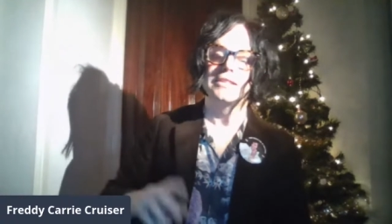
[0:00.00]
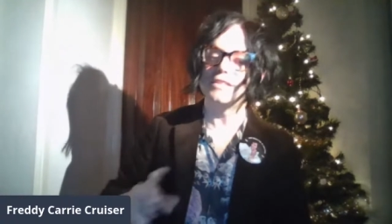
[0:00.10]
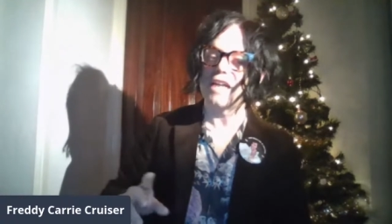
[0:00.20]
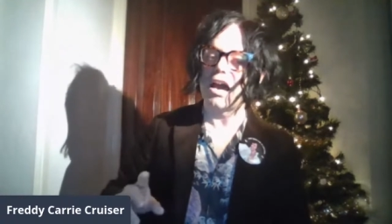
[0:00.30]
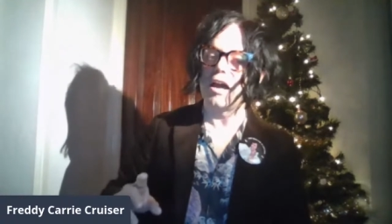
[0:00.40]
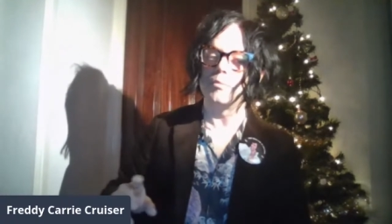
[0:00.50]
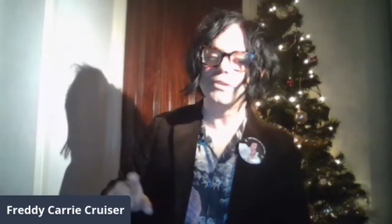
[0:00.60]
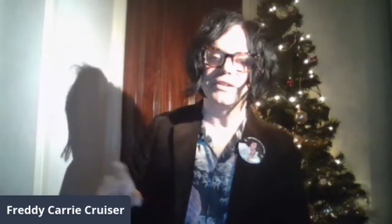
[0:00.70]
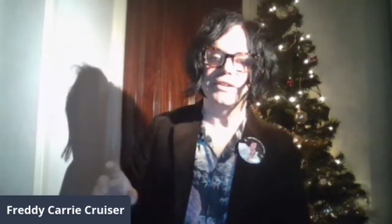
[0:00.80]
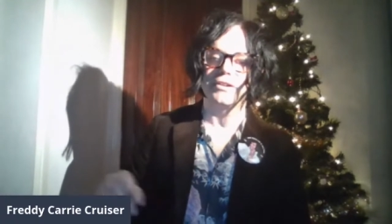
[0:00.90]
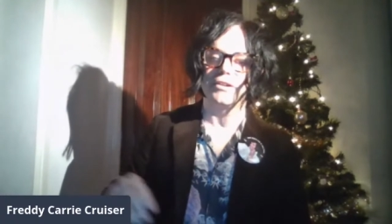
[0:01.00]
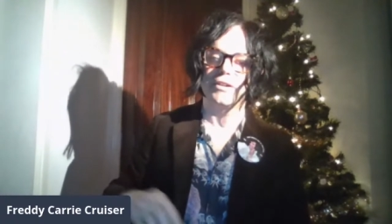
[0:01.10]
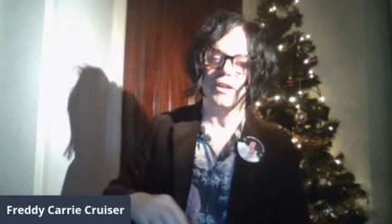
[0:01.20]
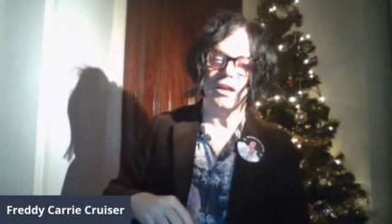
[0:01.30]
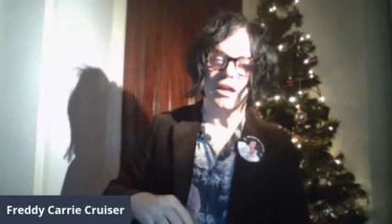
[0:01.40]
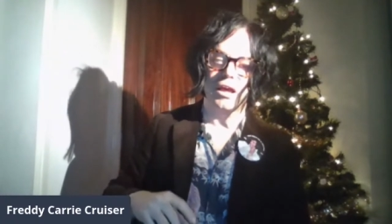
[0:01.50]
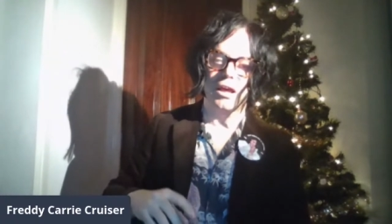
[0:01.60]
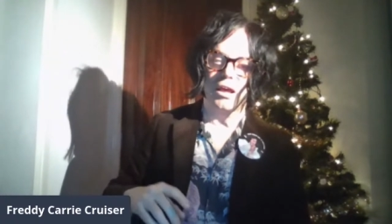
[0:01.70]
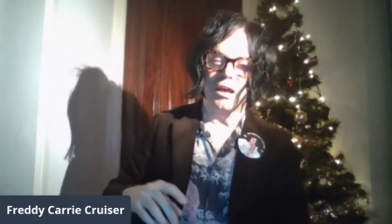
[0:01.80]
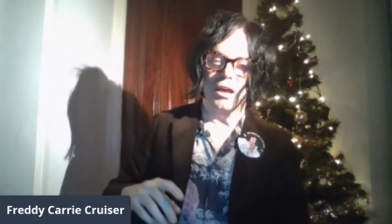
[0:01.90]
Stabbed, he tittered,
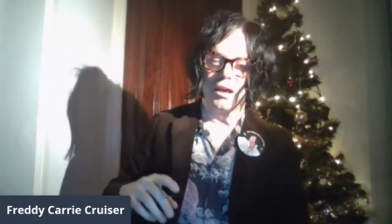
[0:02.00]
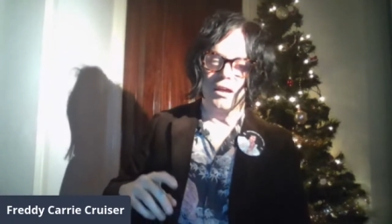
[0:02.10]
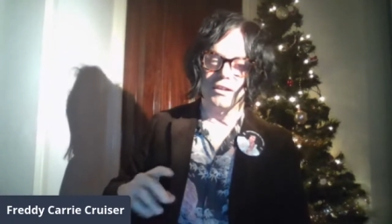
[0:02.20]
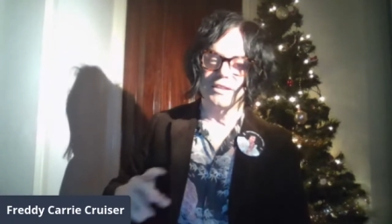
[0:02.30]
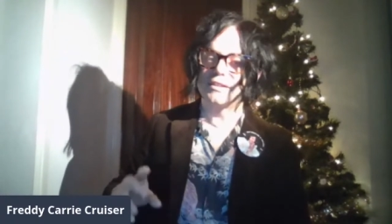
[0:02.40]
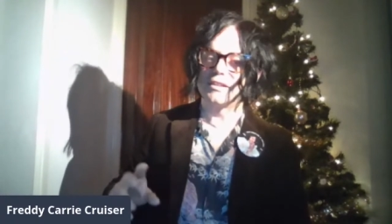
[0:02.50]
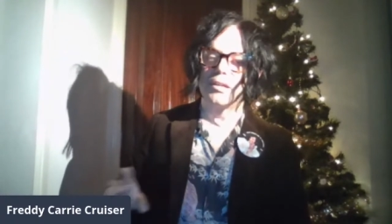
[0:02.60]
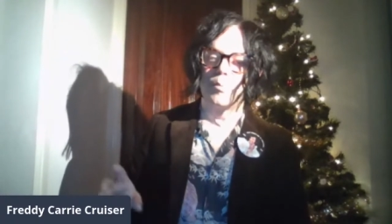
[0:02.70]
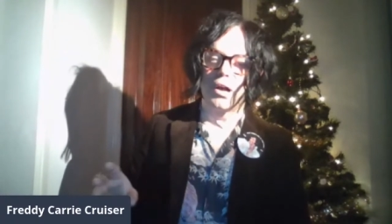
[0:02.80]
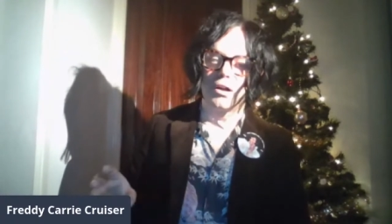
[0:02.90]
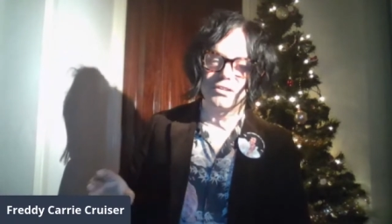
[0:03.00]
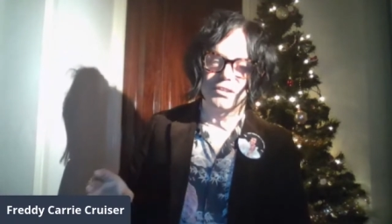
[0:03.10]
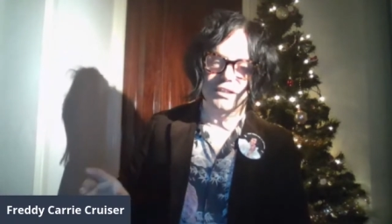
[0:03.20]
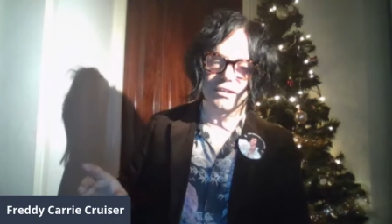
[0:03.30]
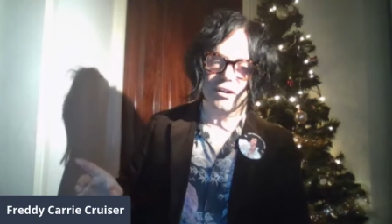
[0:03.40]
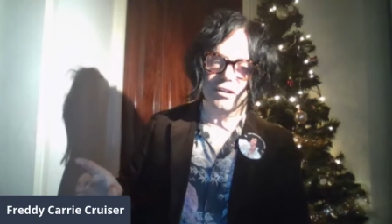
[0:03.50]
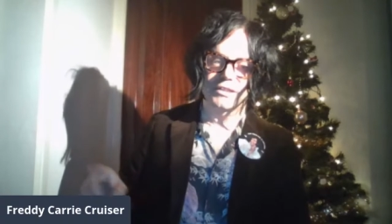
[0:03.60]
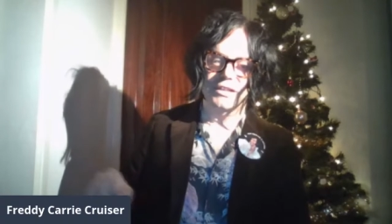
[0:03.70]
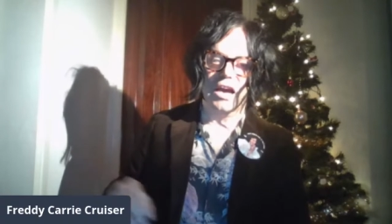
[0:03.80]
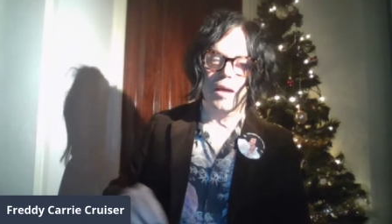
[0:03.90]
listening to the bells jingling on
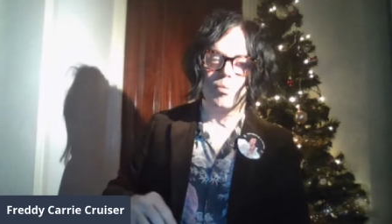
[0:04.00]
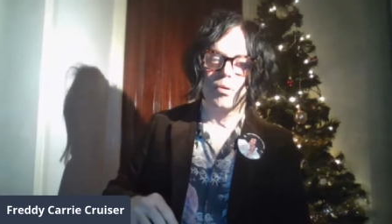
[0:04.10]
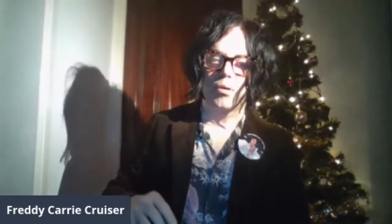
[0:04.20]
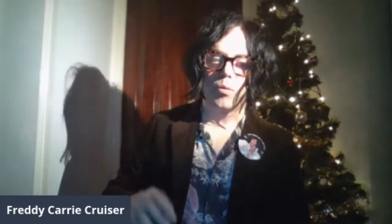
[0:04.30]
his cap.